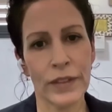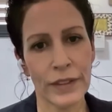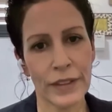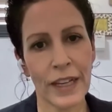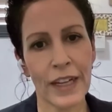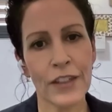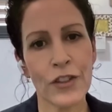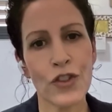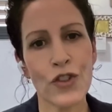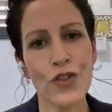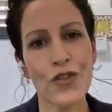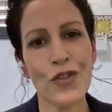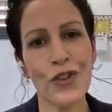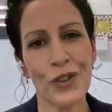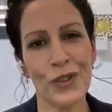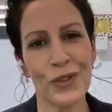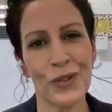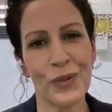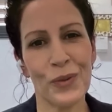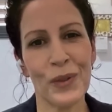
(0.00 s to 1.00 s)
That's
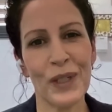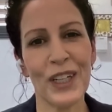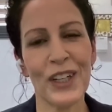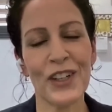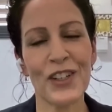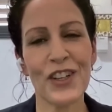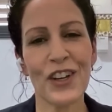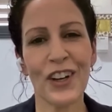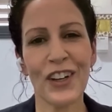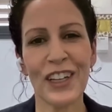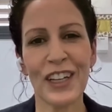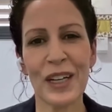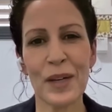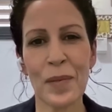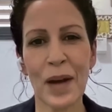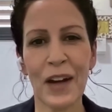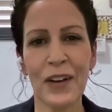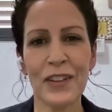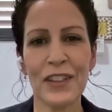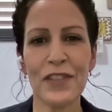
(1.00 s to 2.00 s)
true. We are talking
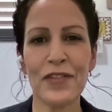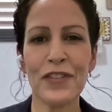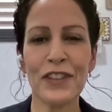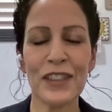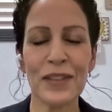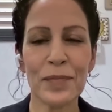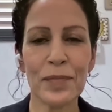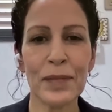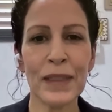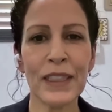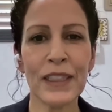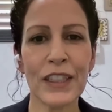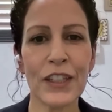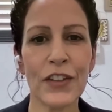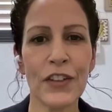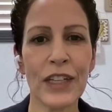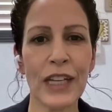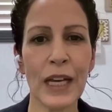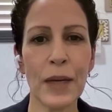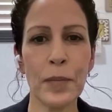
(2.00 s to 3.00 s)
about different
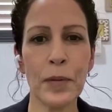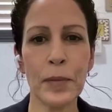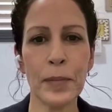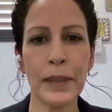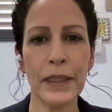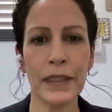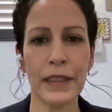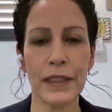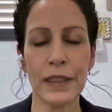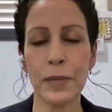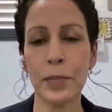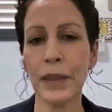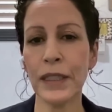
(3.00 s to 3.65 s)
military capabilities,